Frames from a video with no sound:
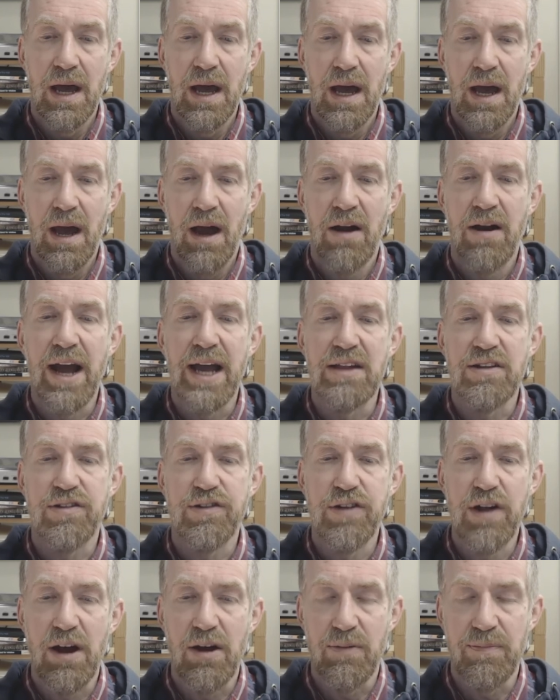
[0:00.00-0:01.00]
All right,
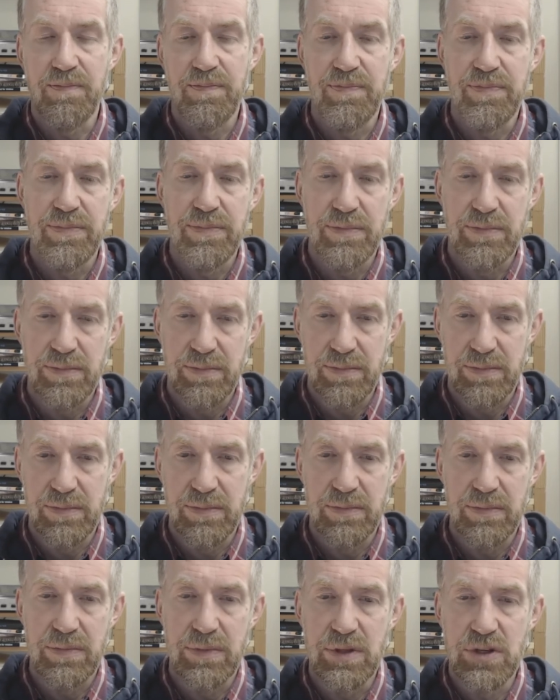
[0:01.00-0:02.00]
so
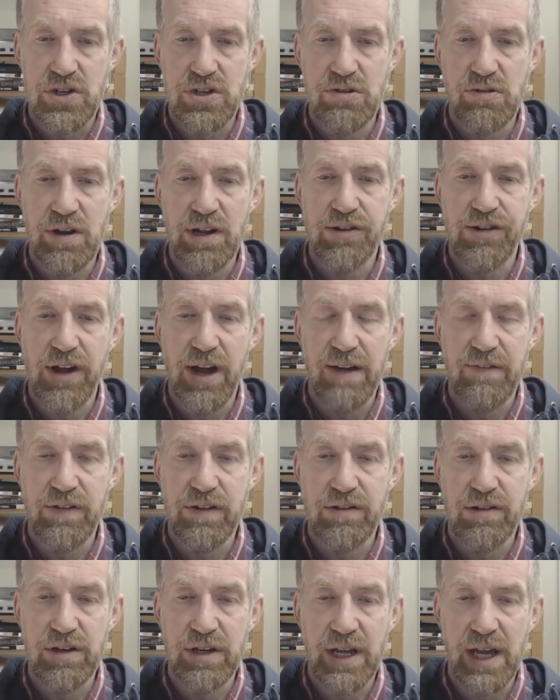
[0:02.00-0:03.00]
Cherise
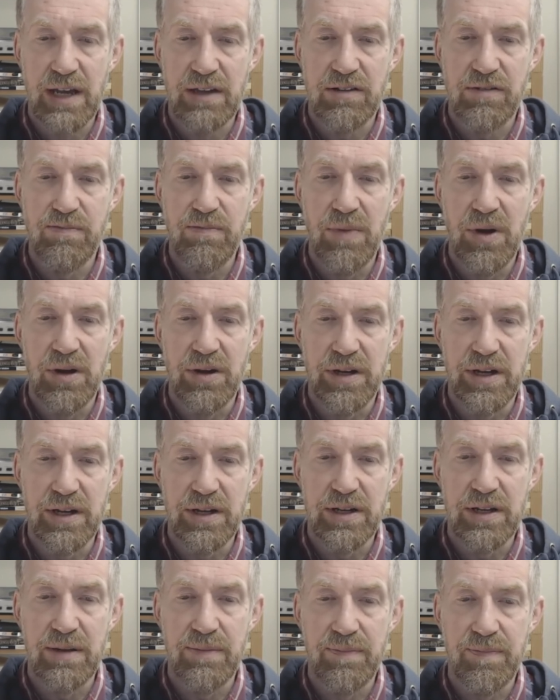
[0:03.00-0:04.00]
Iverson gets
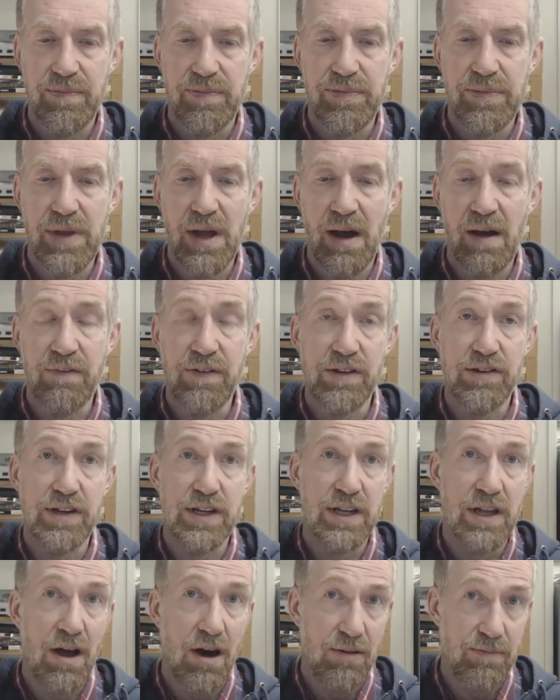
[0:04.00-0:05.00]
murdered. Obviously
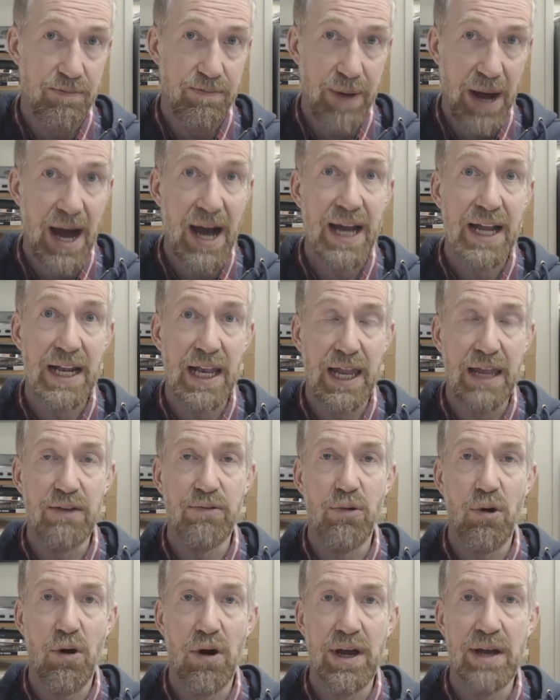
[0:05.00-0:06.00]
not by
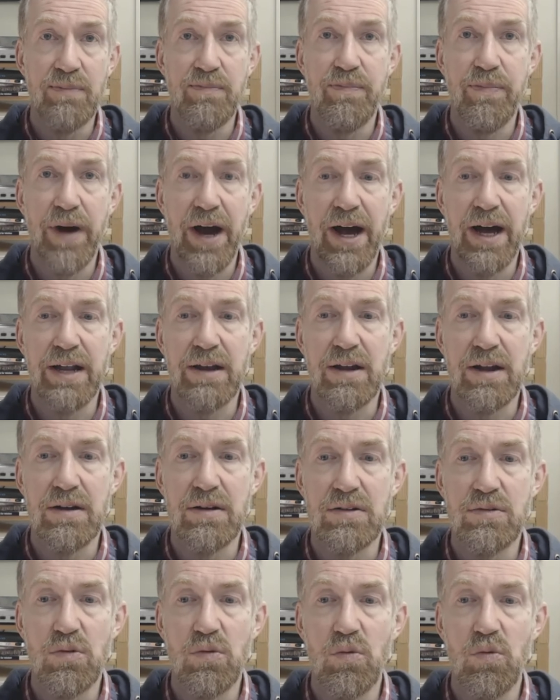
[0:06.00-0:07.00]
Leroy, but
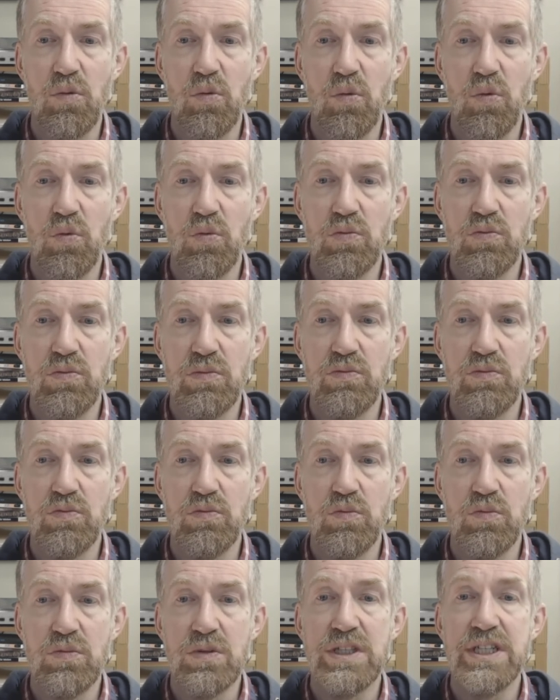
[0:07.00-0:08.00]

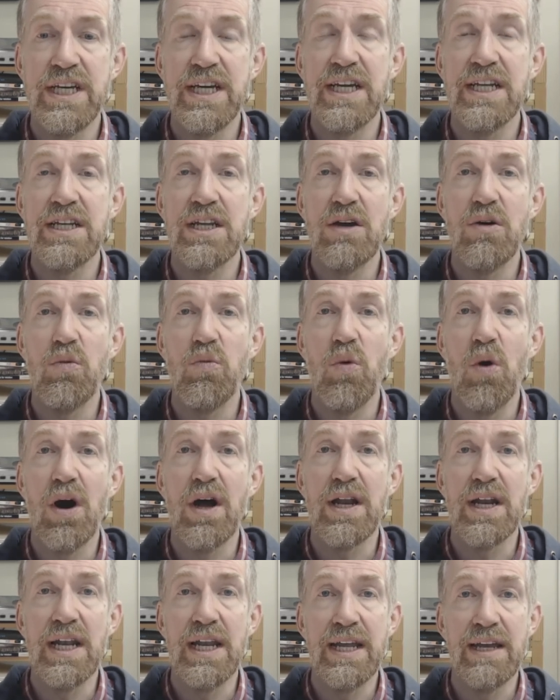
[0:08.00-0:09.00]
did
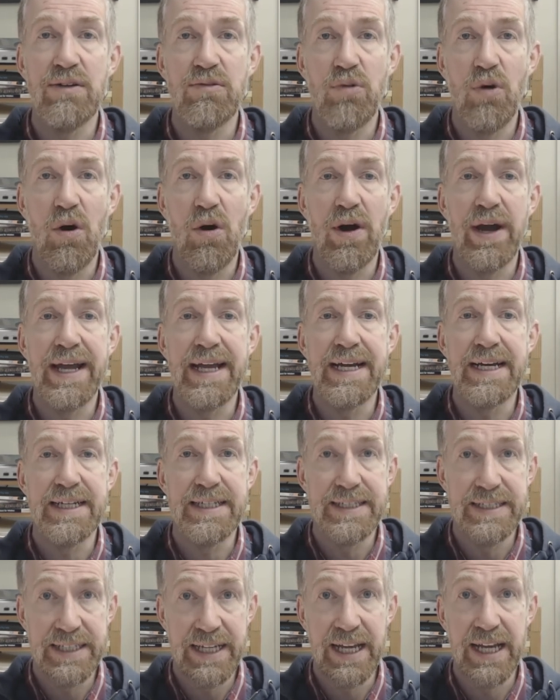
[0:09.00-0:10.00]
what Leroy
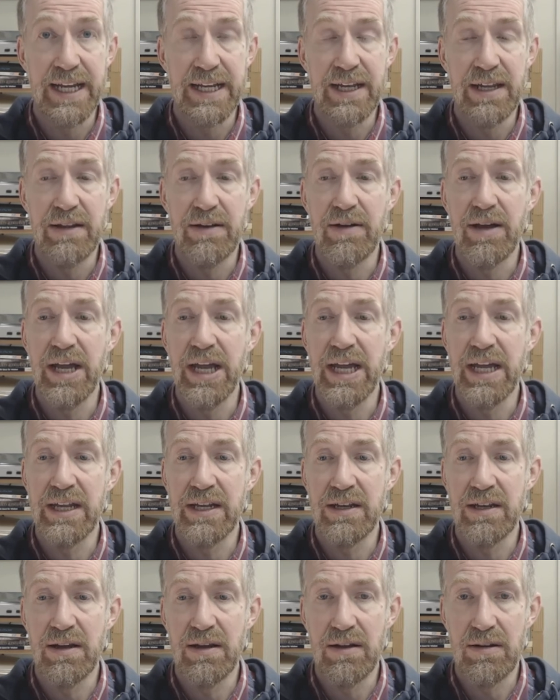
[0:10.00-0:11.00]
did
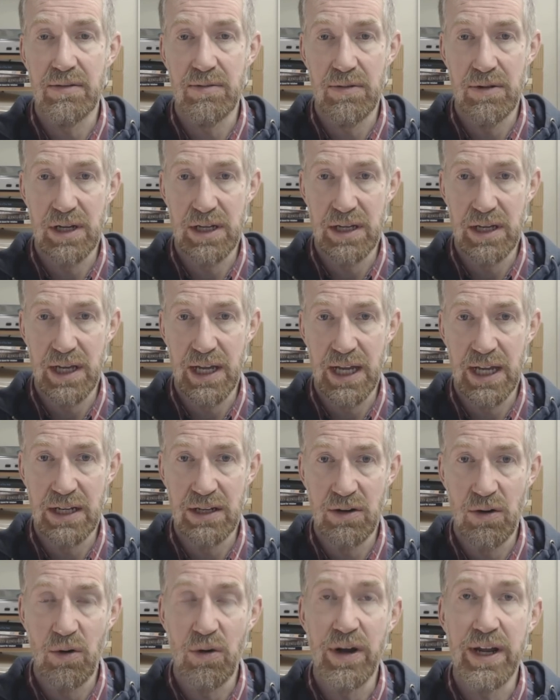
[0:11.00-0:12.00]
in
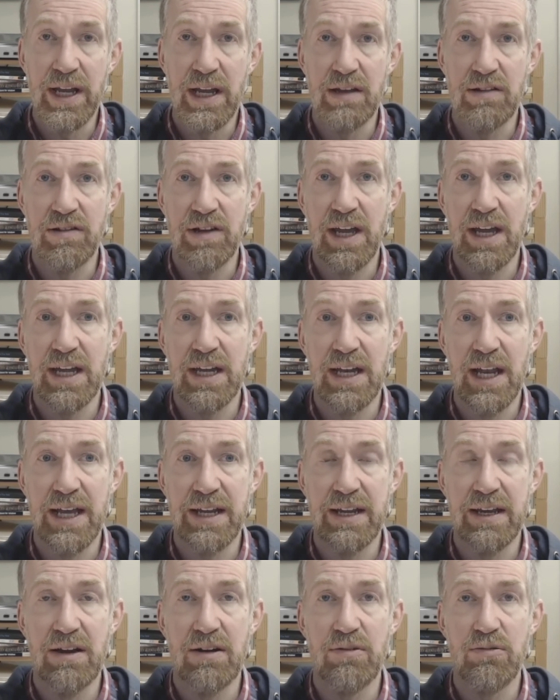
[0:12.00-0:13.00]
ignoring his kid,
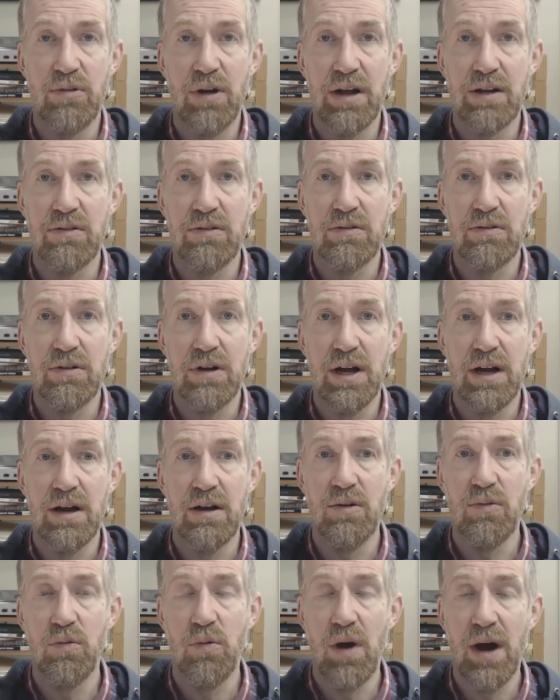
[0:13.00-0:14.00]
letting her run
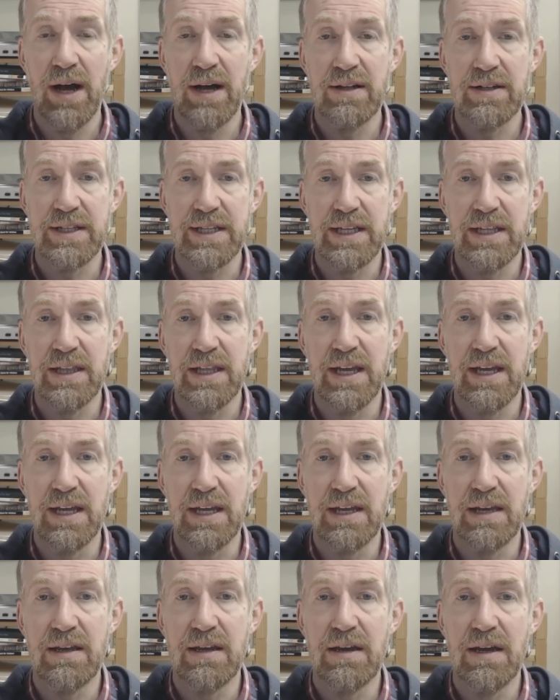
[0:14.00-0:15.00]
wild in
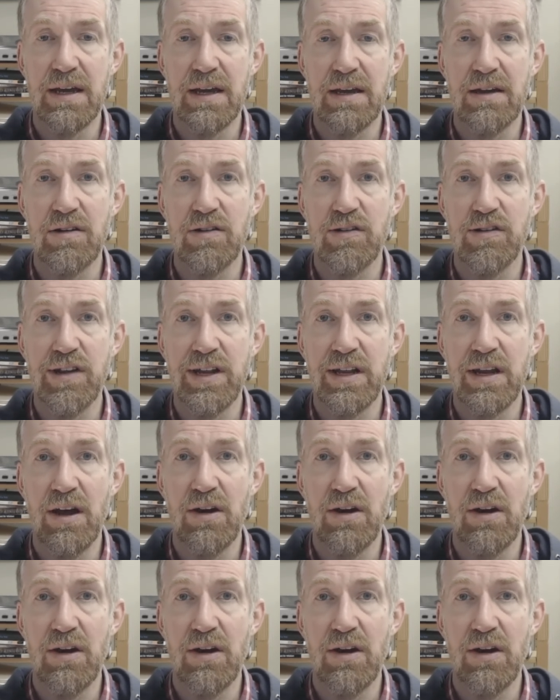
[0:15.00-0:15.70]
the casino